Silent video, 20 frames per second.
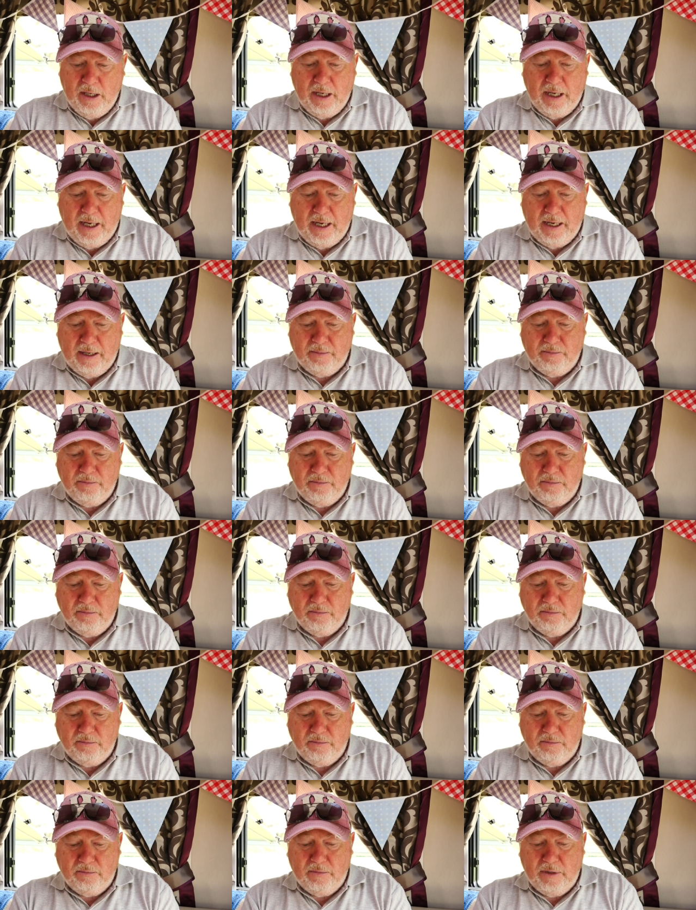um,
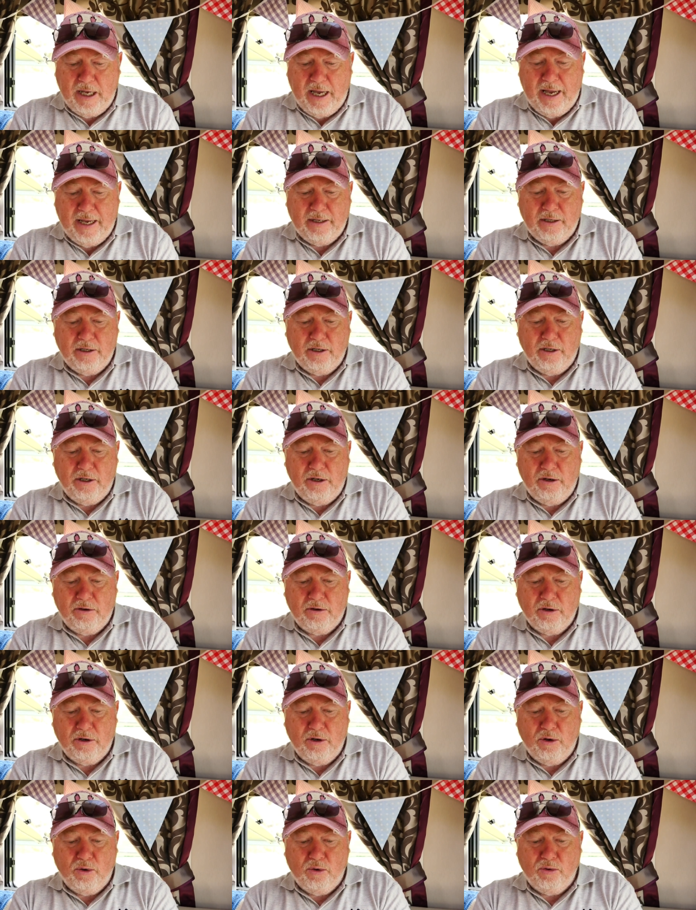and you
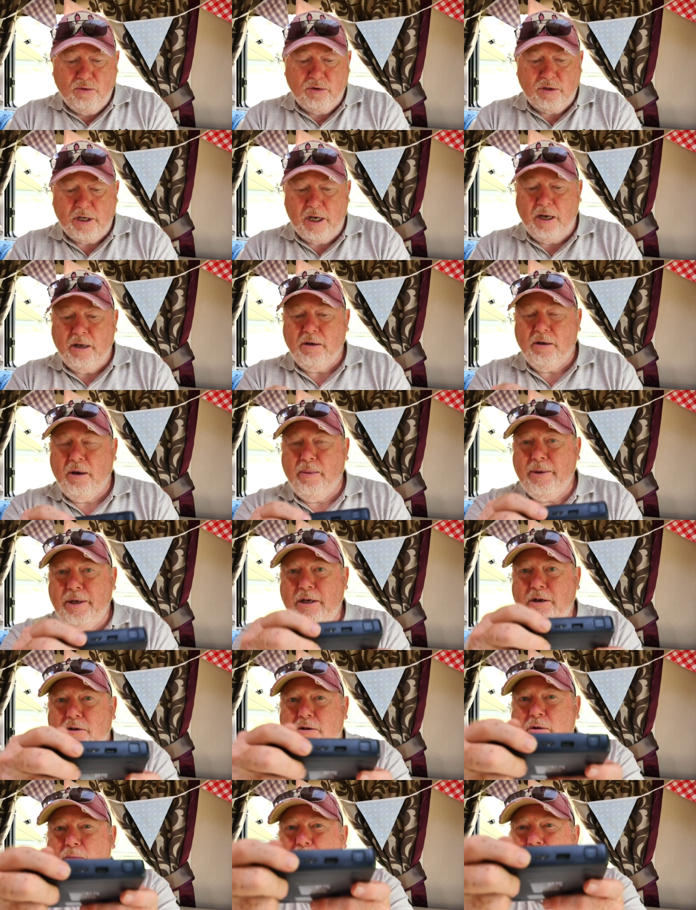can also I mean
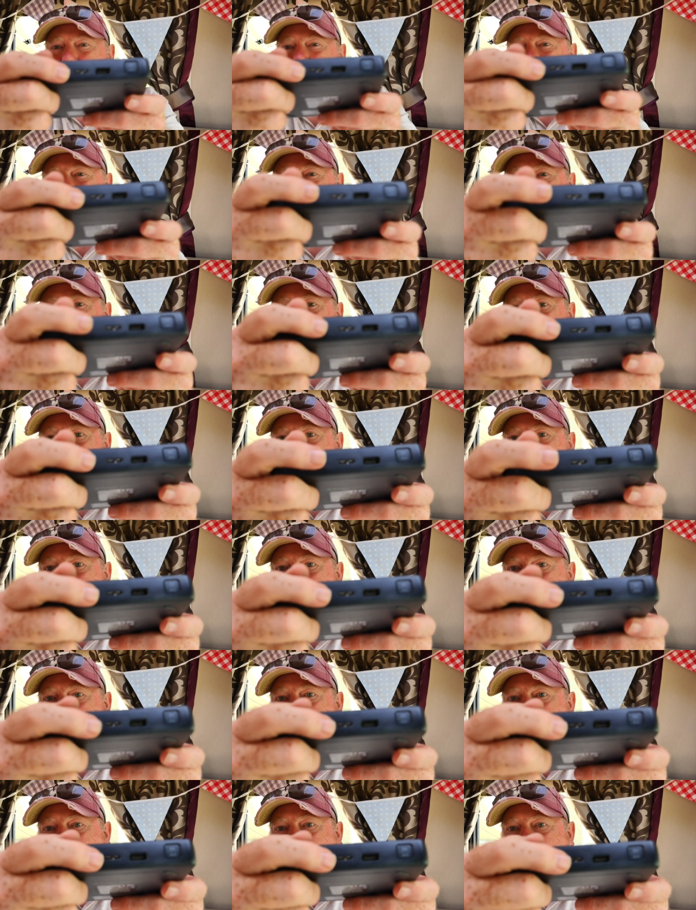you can power it
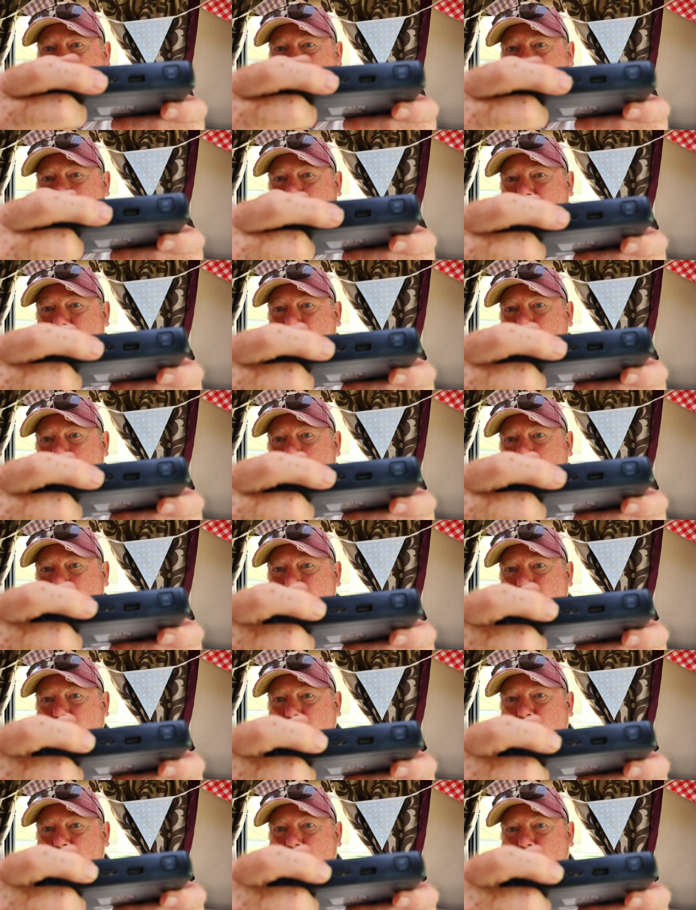that's the
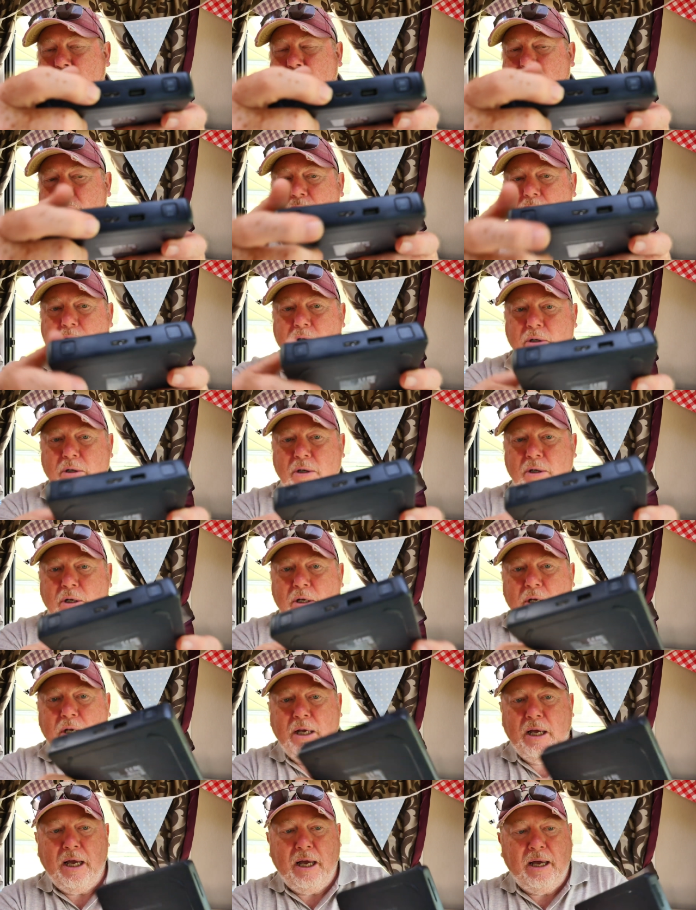charging port
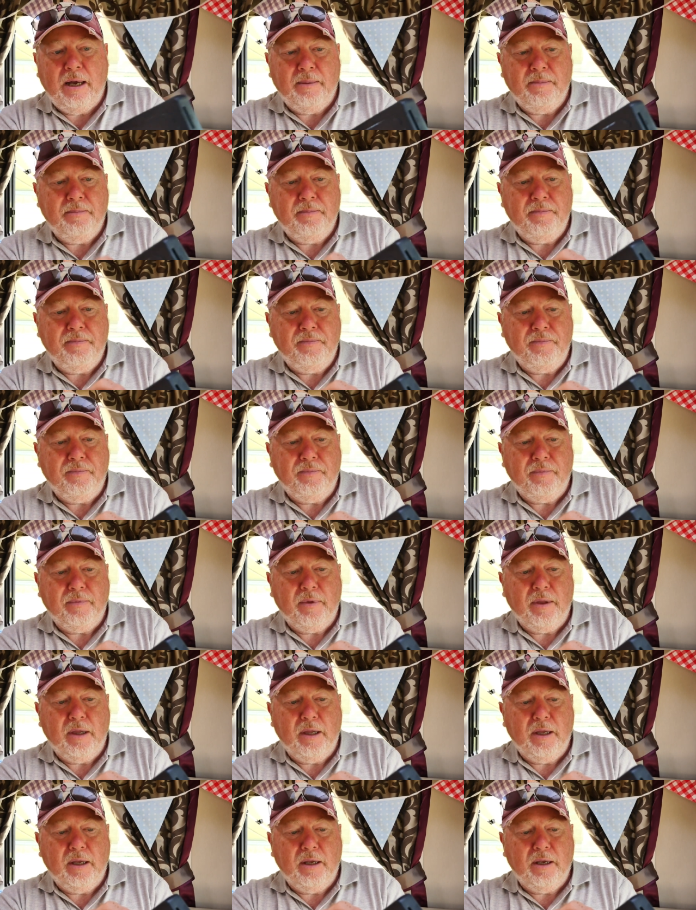um,
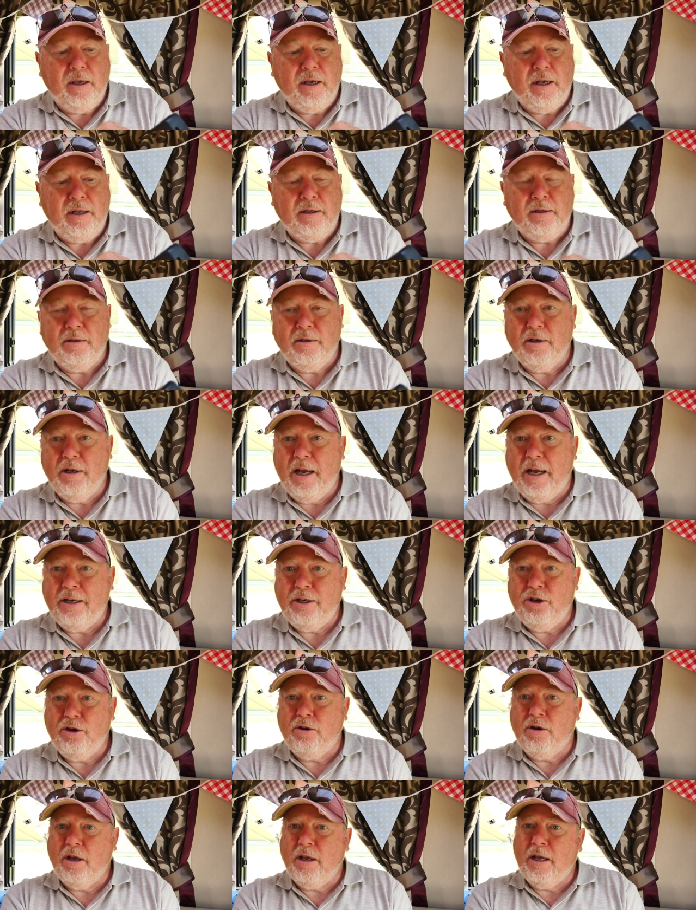and and
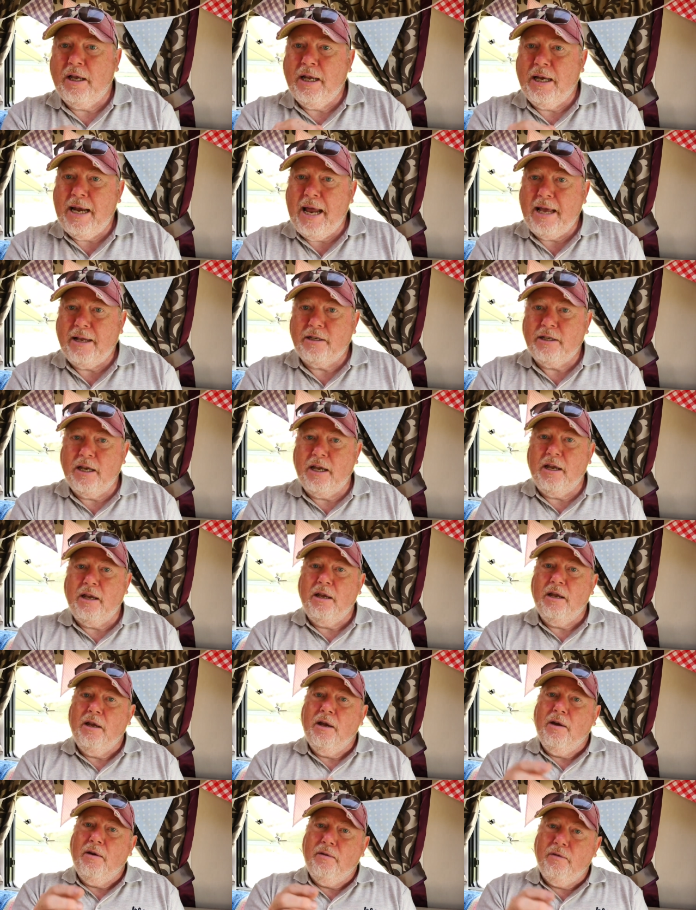you can connect it
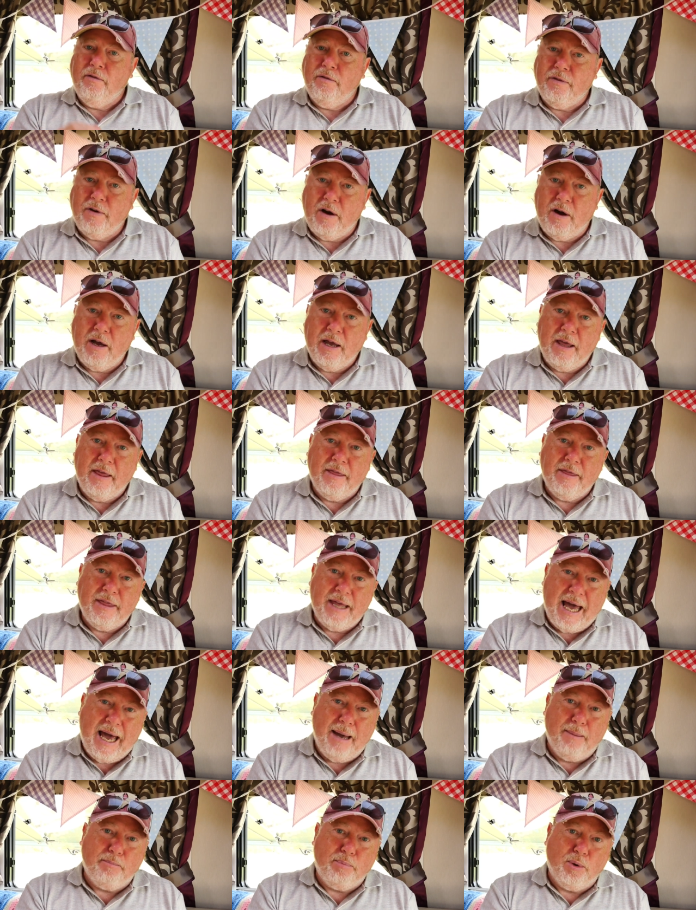via
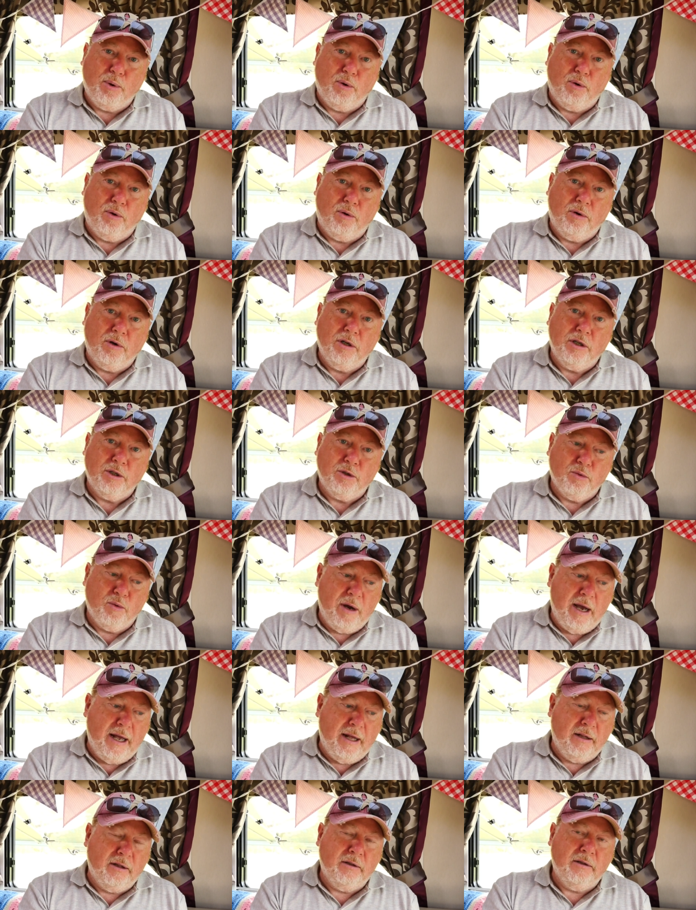that port as
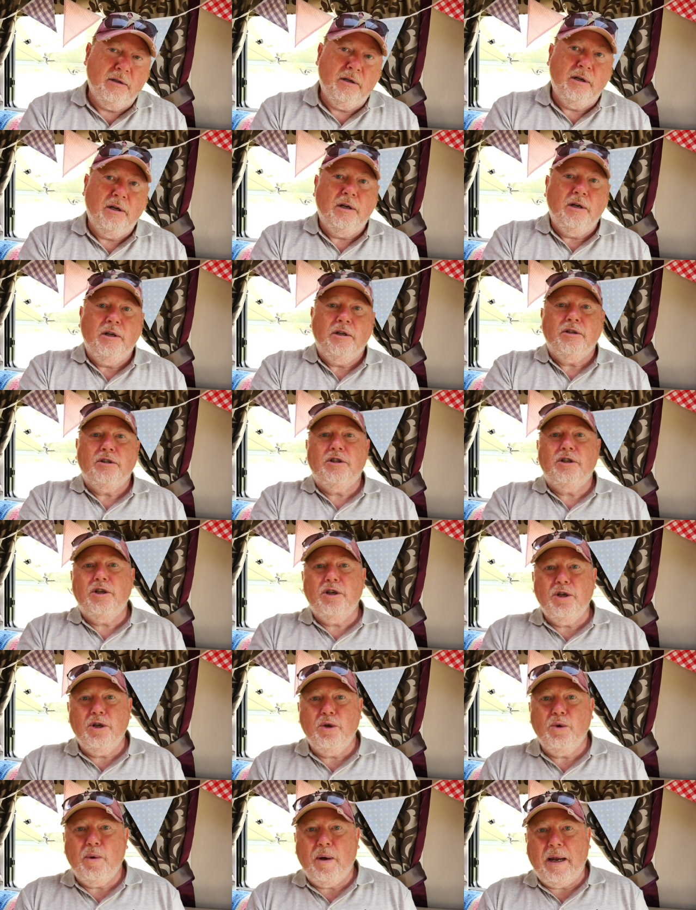well
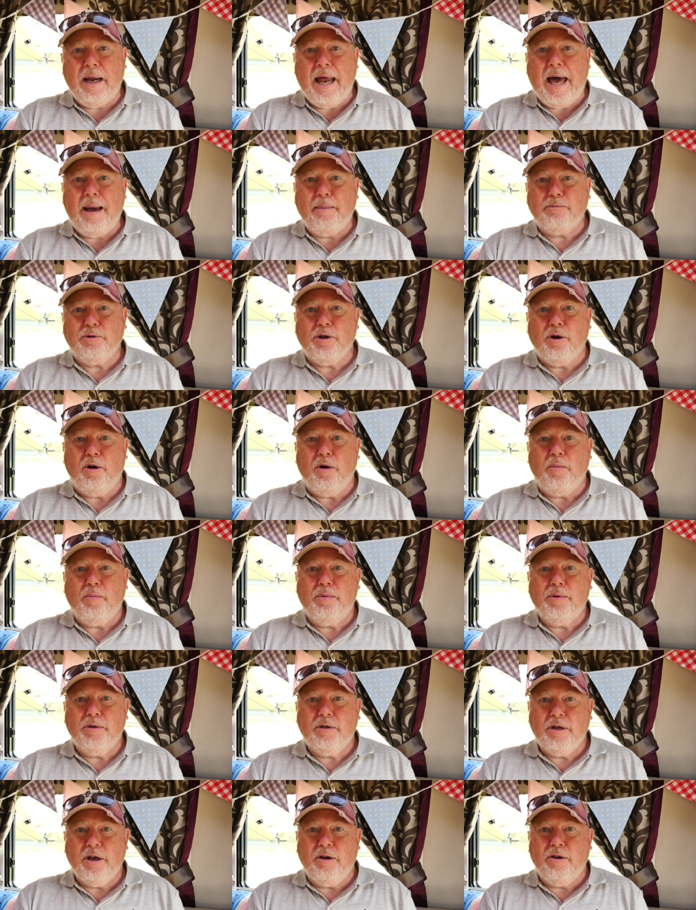to a
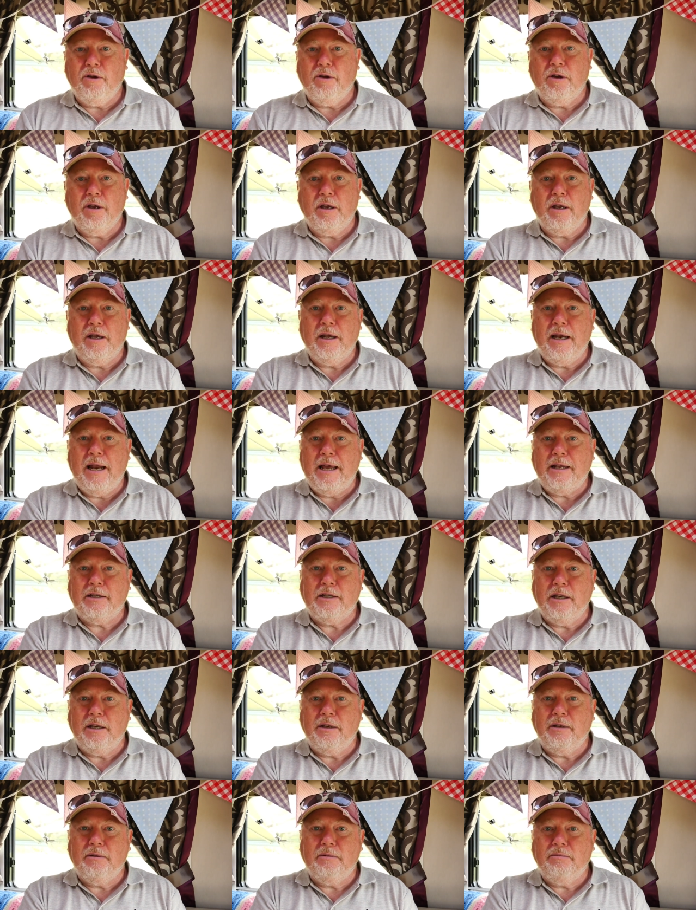laptop so you can connect it